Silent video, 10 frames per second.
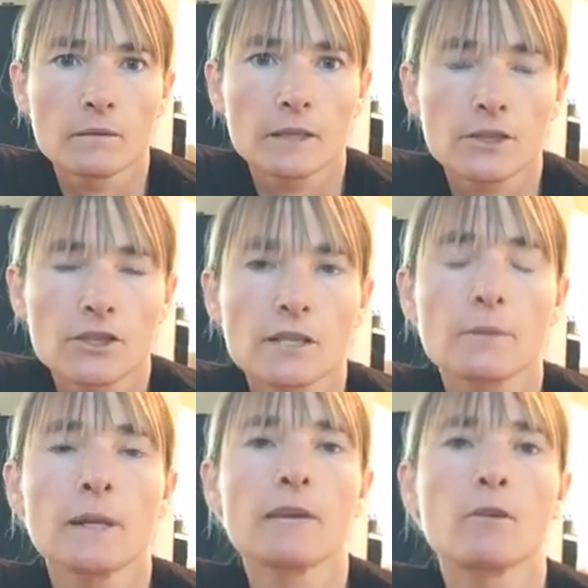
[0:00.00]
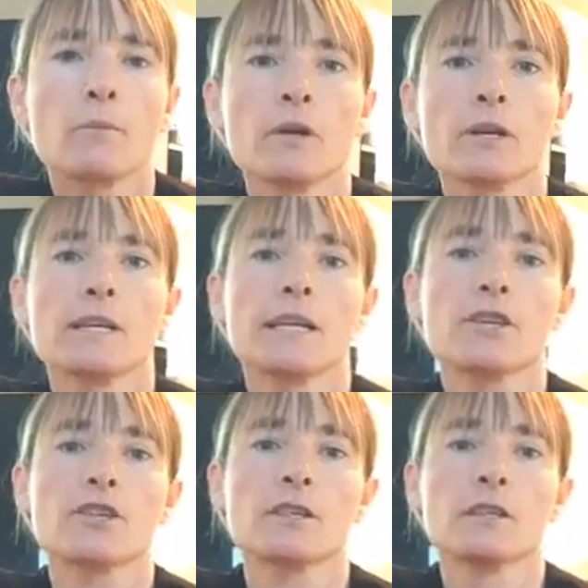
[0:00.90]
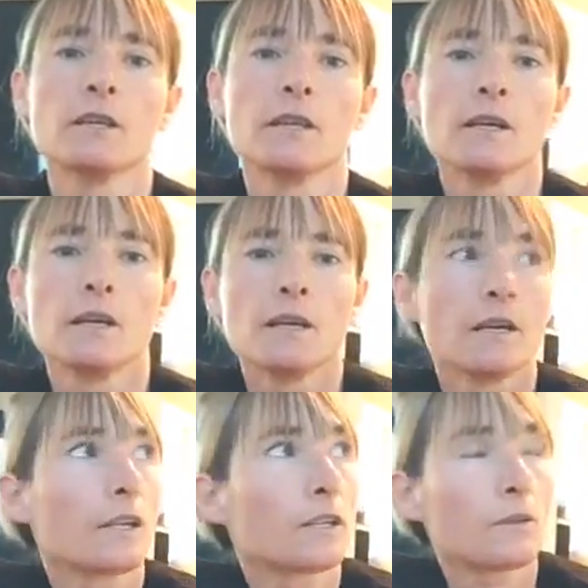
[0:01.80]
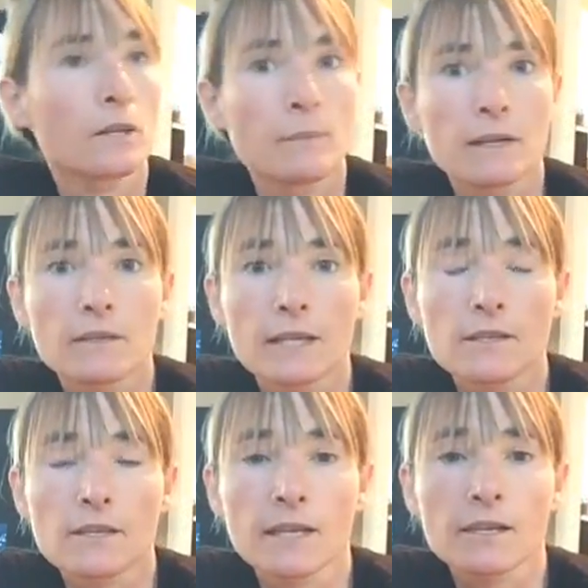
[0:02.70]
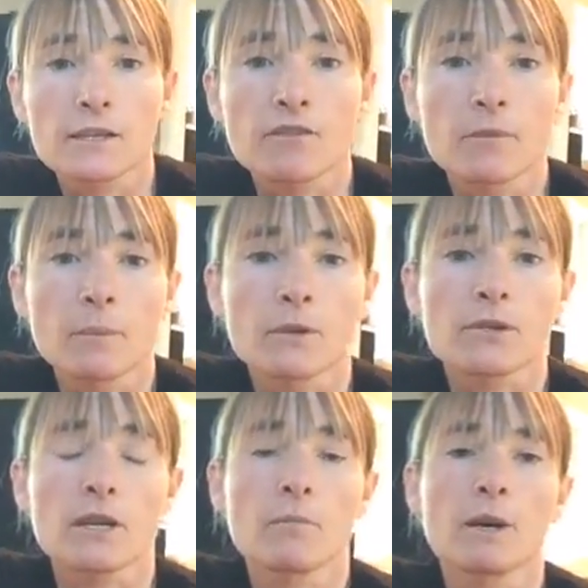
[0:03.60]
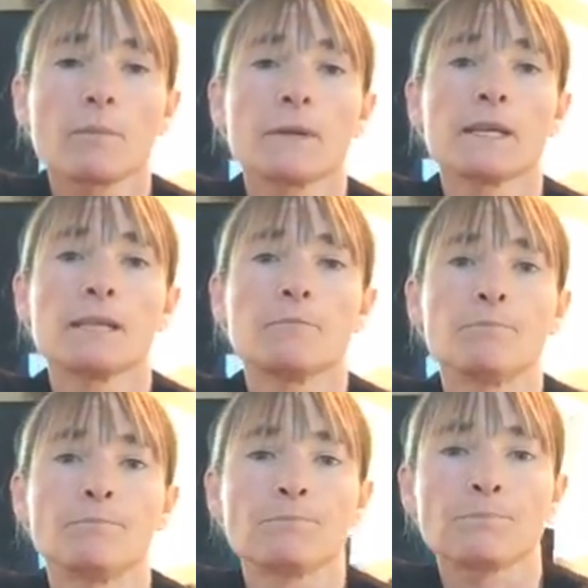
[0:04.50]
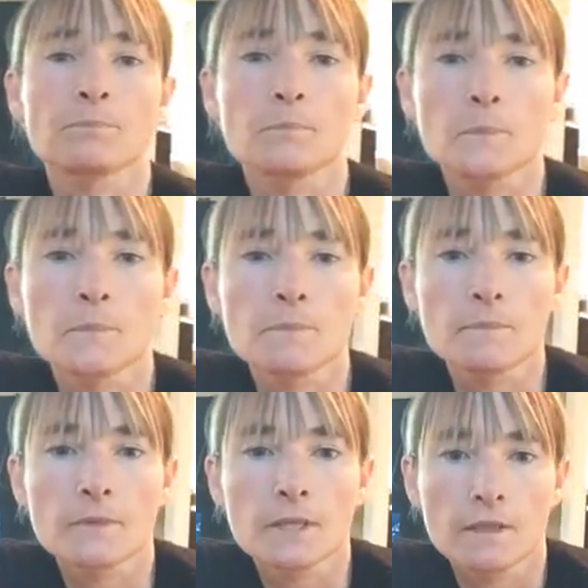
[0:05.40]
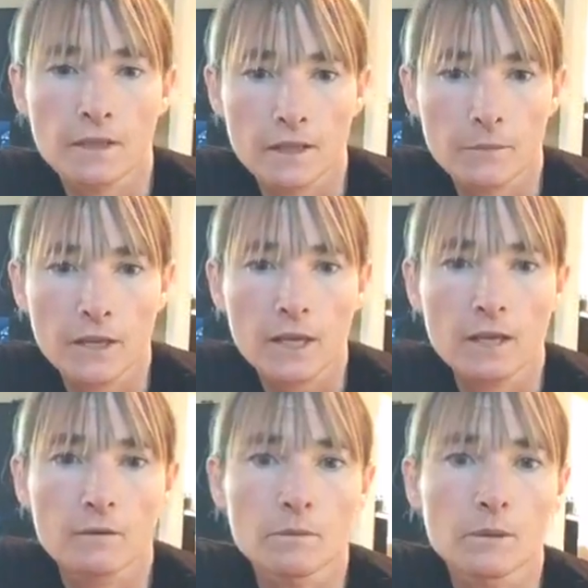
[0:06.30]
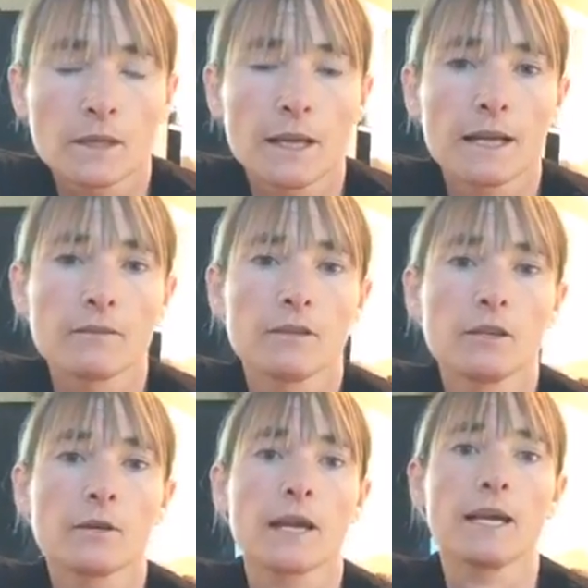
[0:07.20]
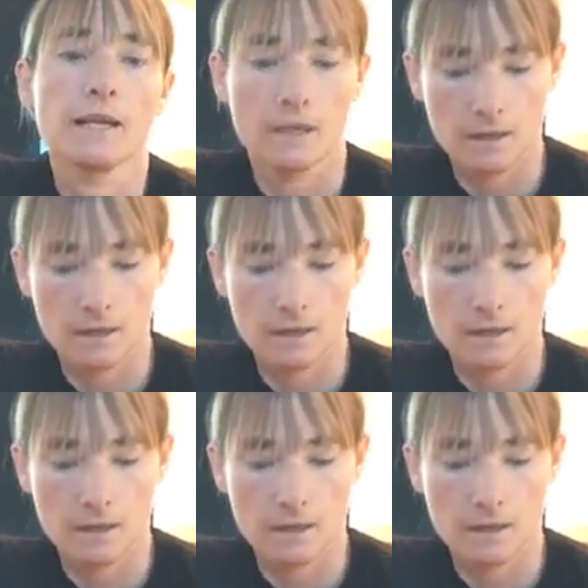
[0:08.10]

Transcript: It just said we have a poor connection. I'll know in about 10 seconds if people start popping up. There we go. We're live. Okay.